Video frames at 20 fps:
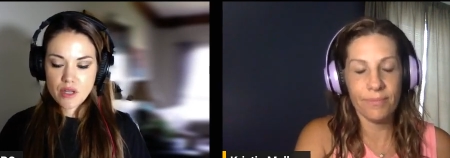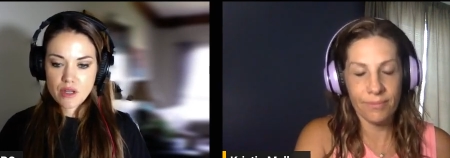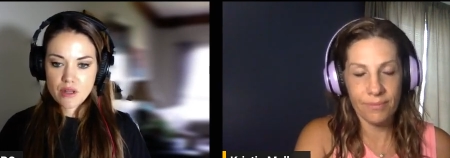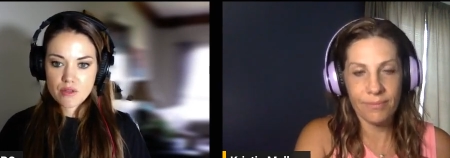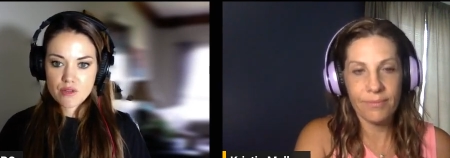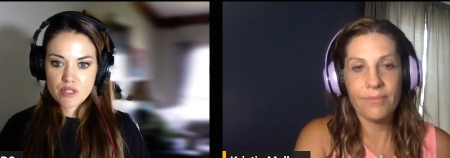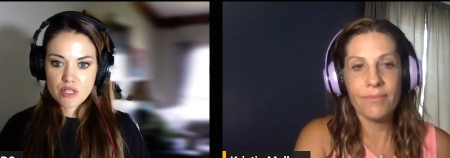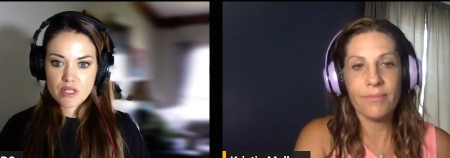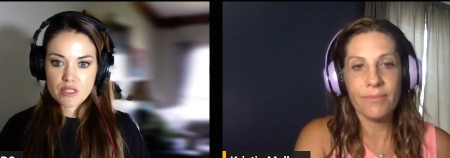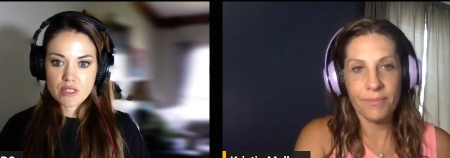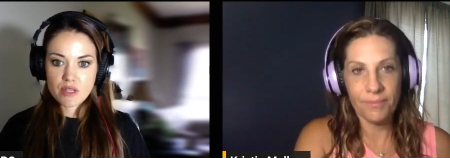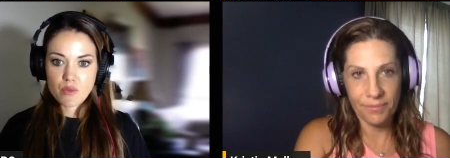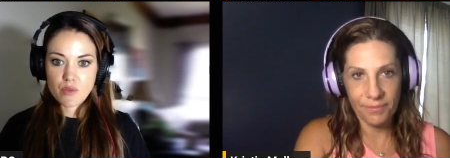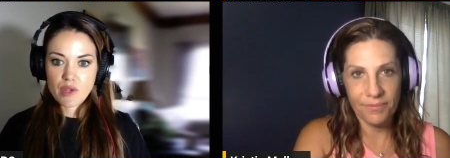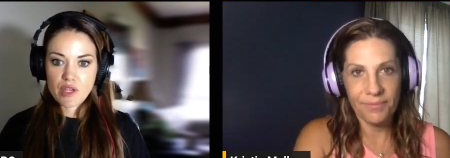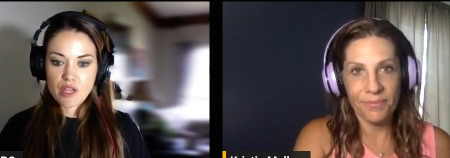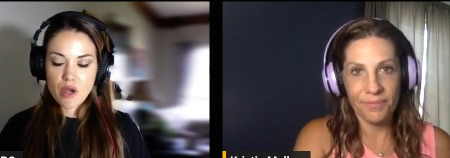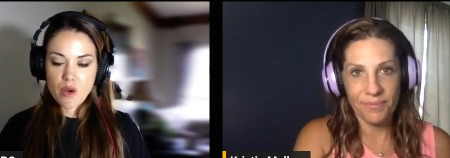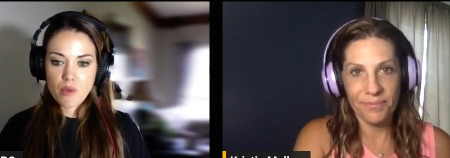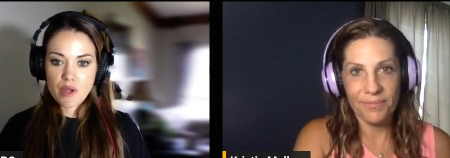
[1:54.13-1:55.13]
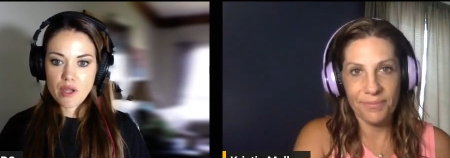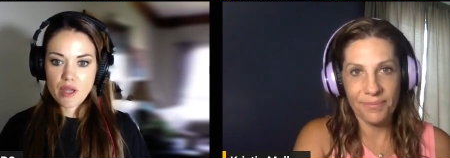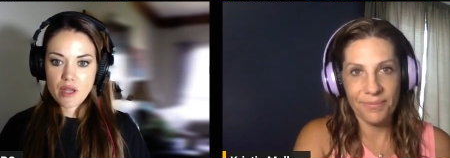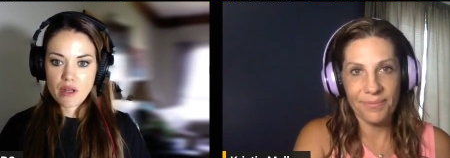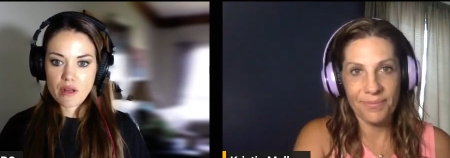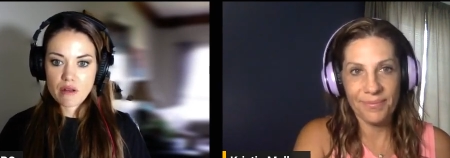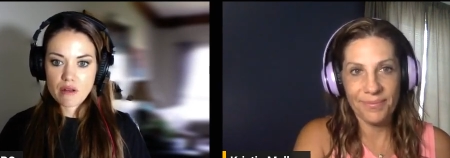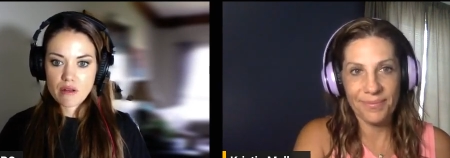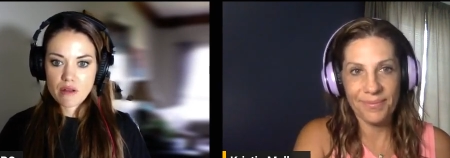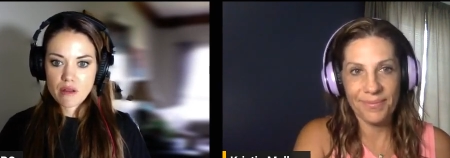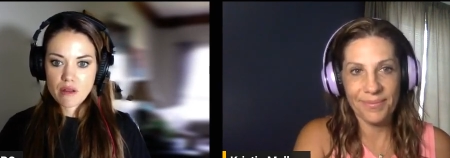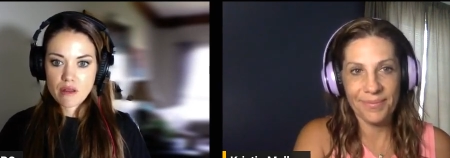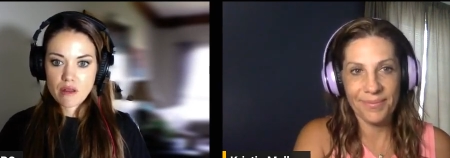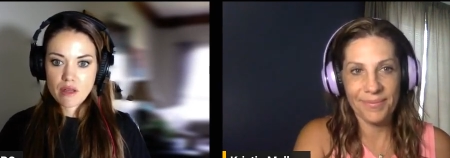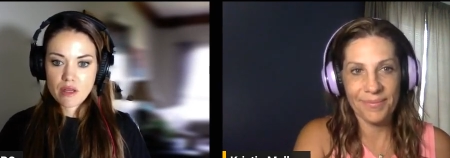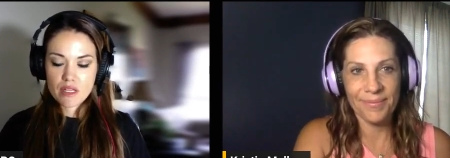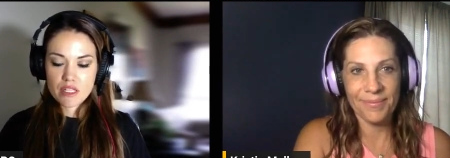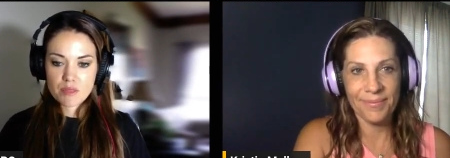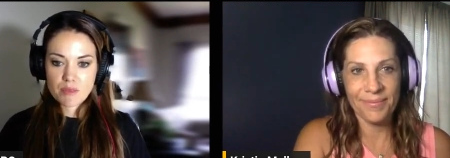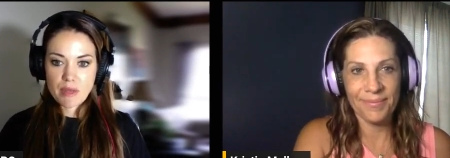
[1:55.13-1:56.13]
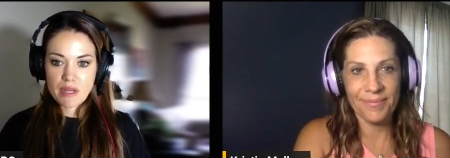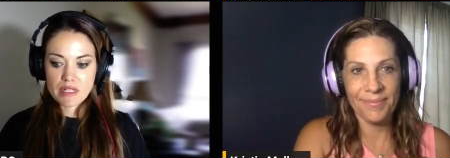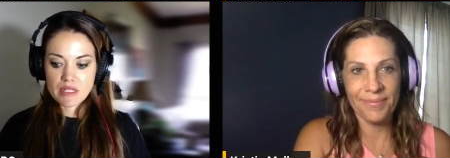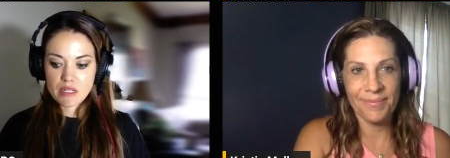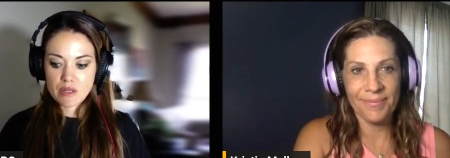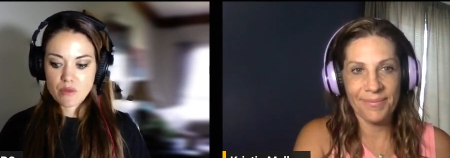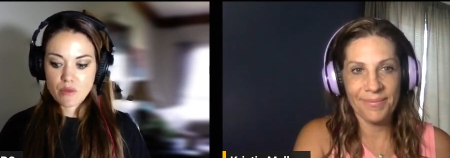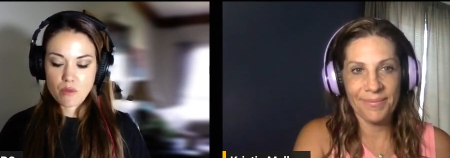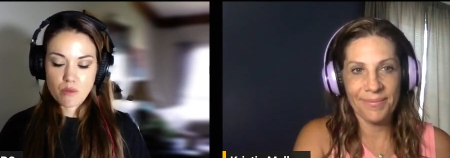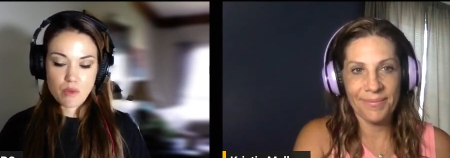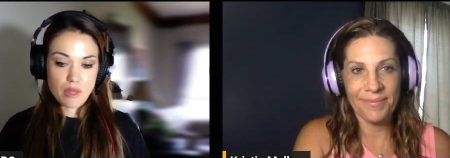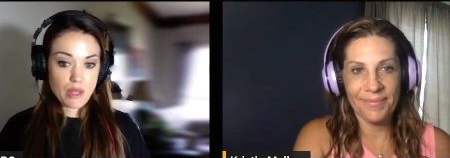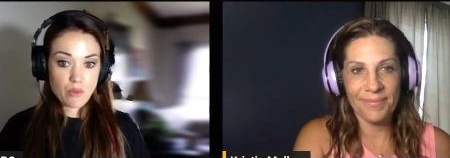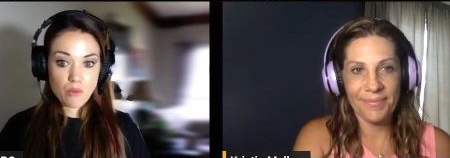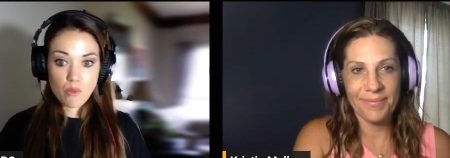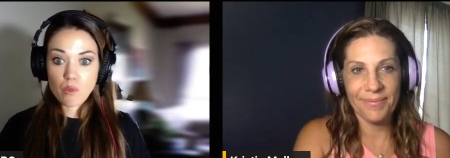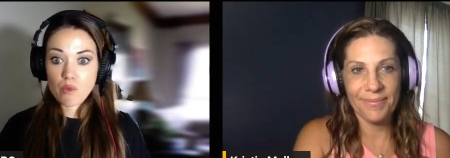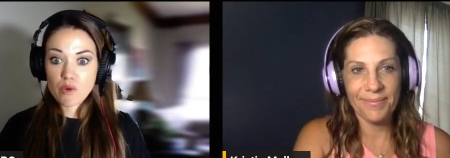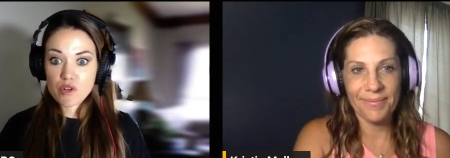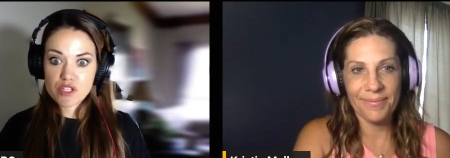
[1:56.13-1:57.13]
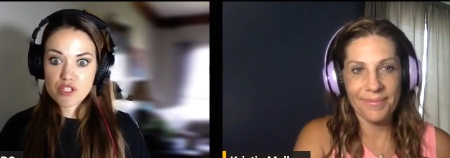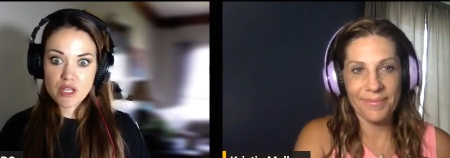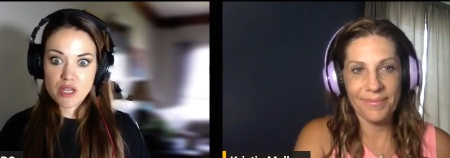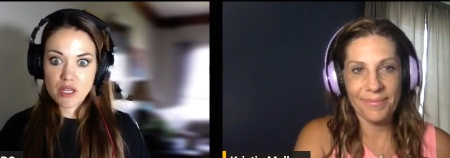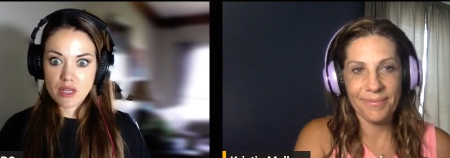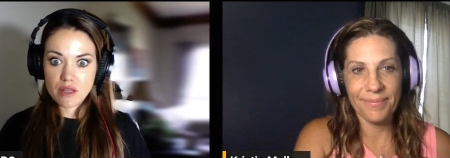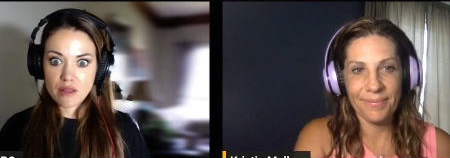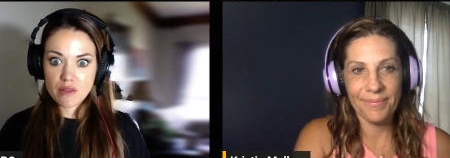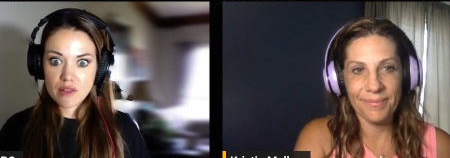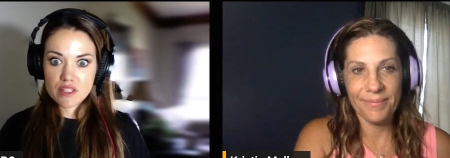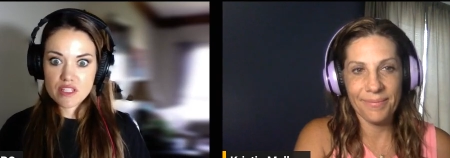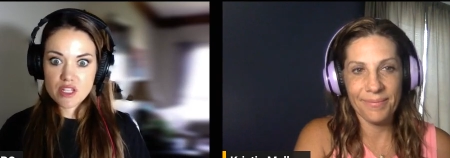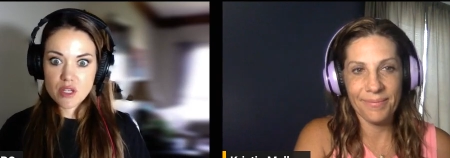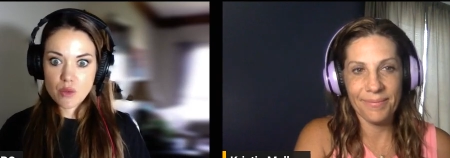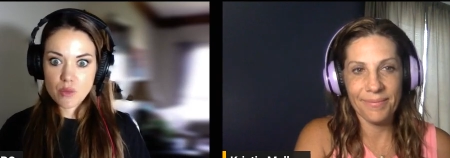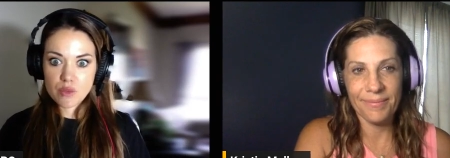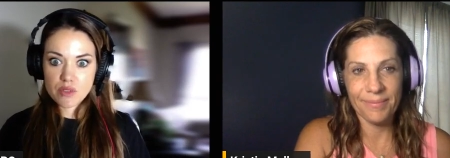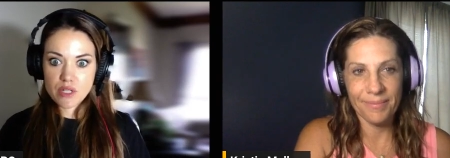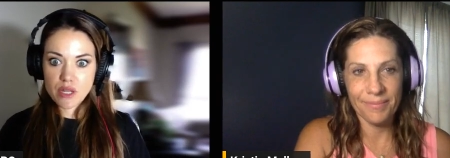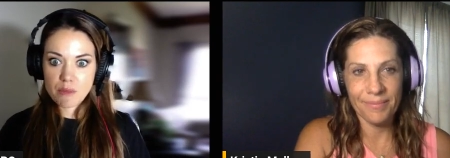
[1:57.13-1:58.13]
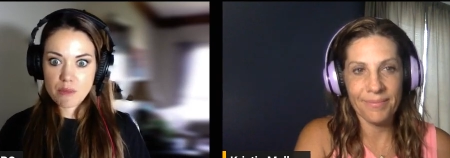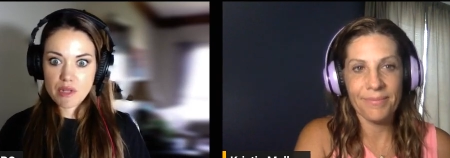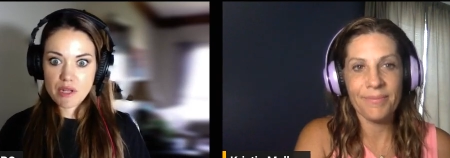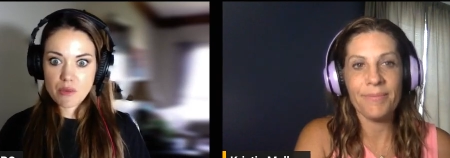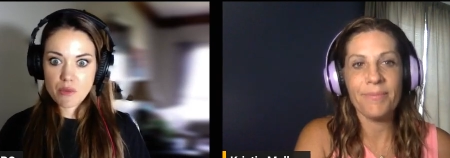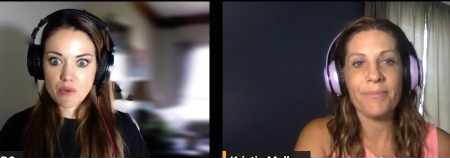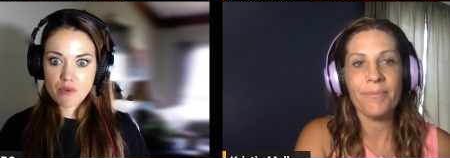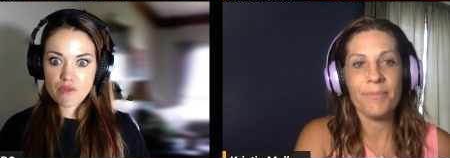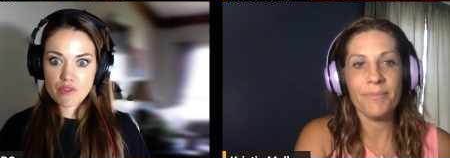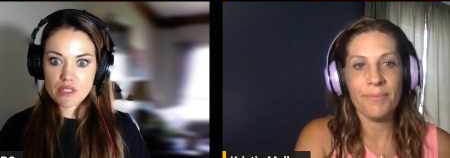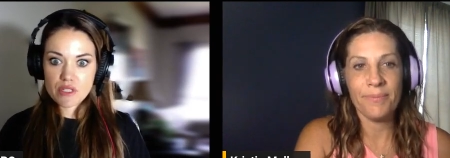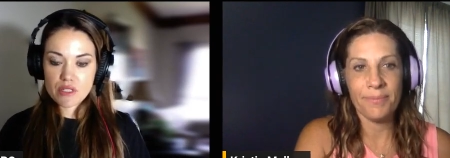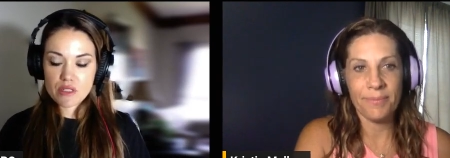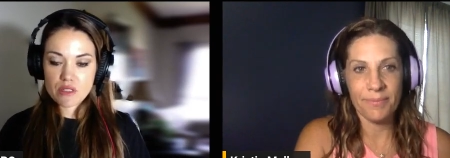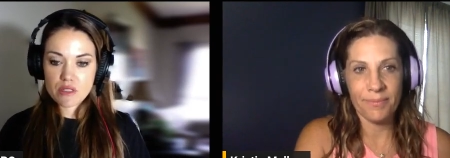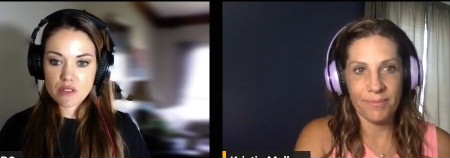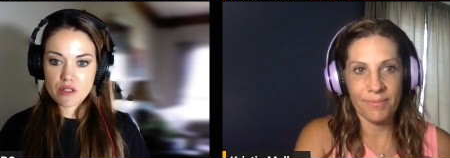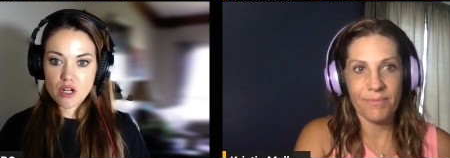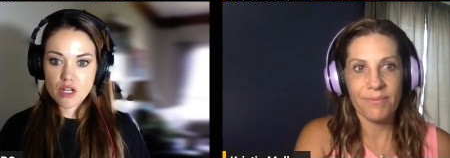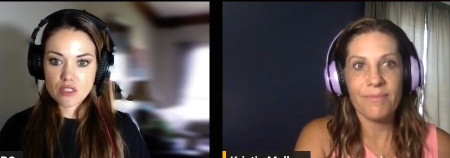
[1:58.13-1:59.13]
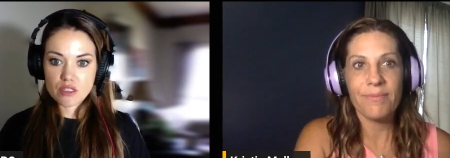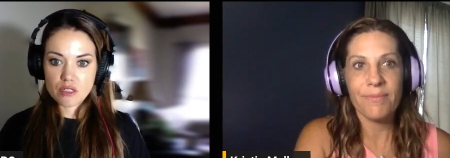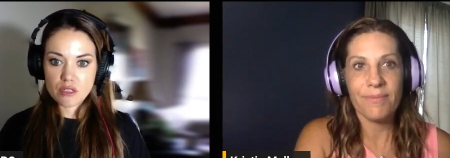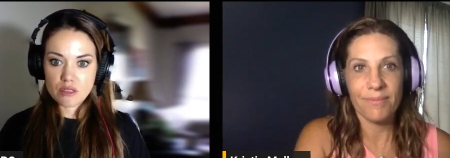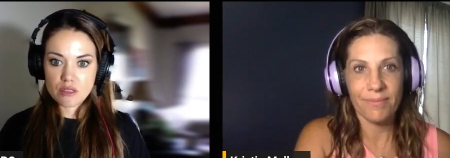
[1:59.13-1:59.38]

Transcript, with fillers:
Speaker 1: You said it's like we go in expecting when we're like, when we're sick, that's the only time anyone visits the doctor.